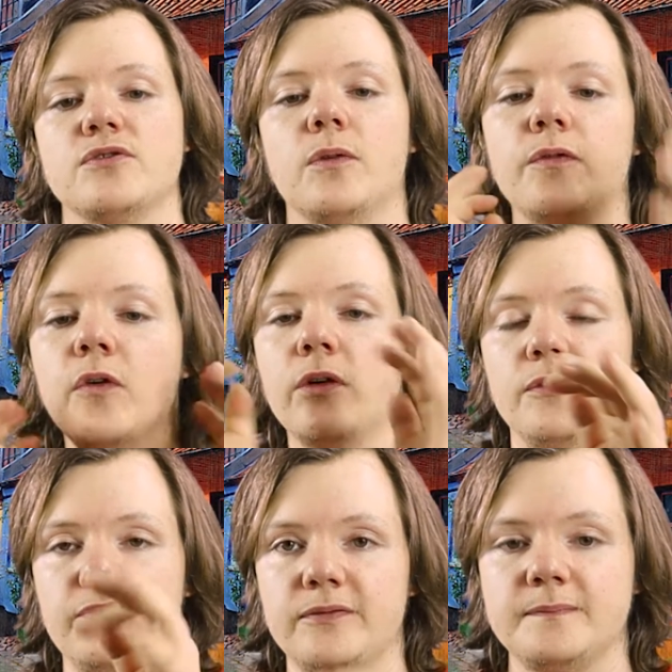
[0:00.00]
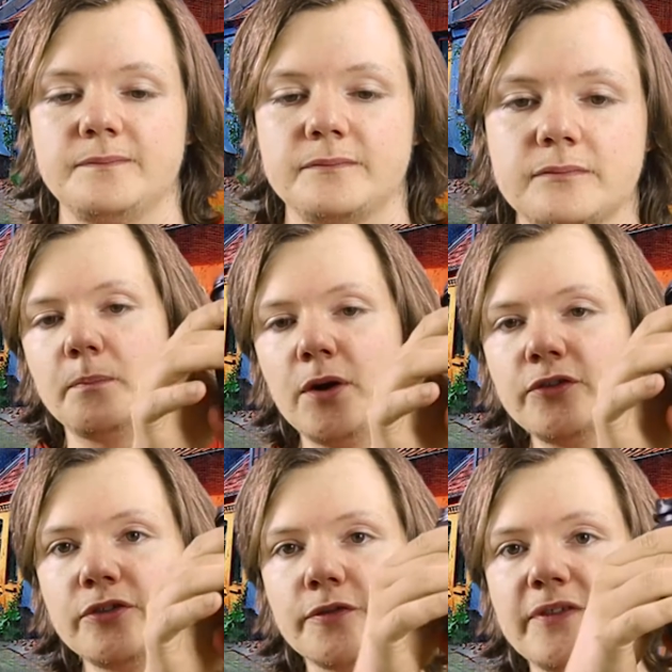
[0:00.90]
so forth.
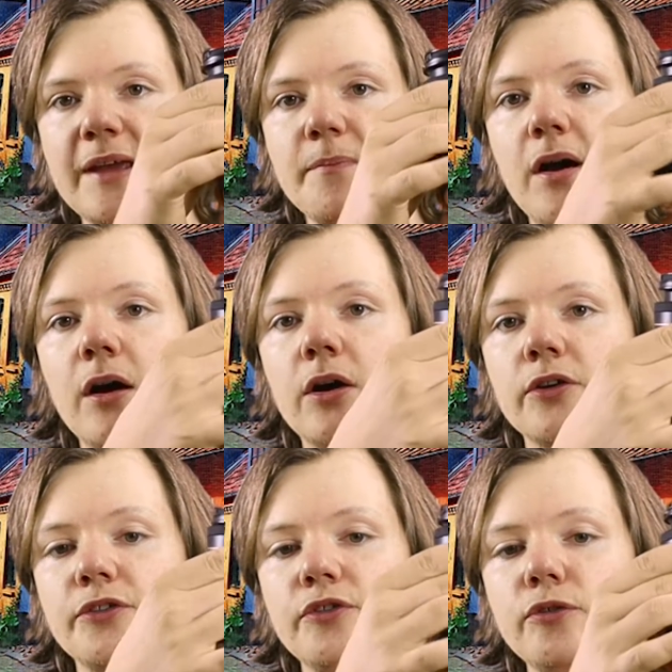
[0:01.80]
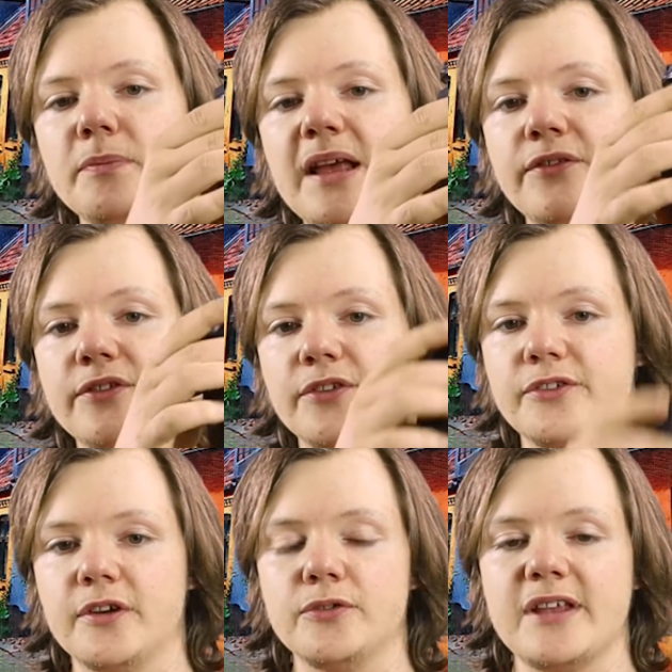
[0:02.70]
Most of them are zoom lenses,
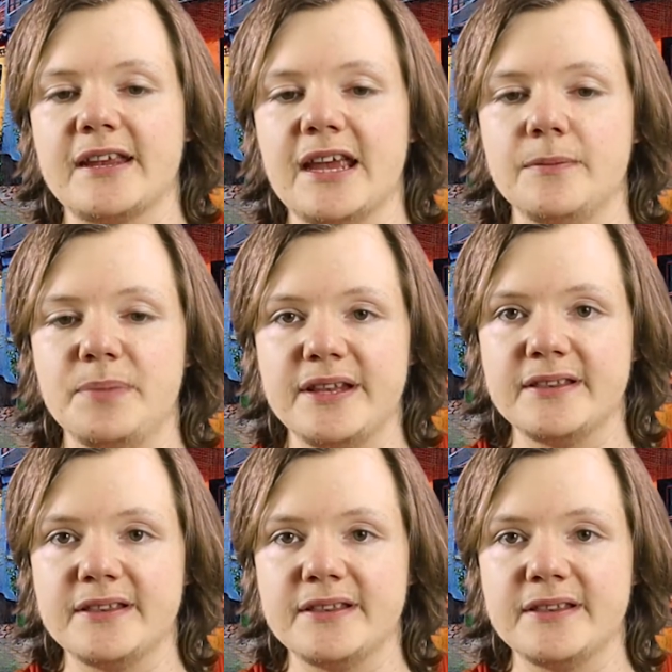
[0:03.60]
so they can be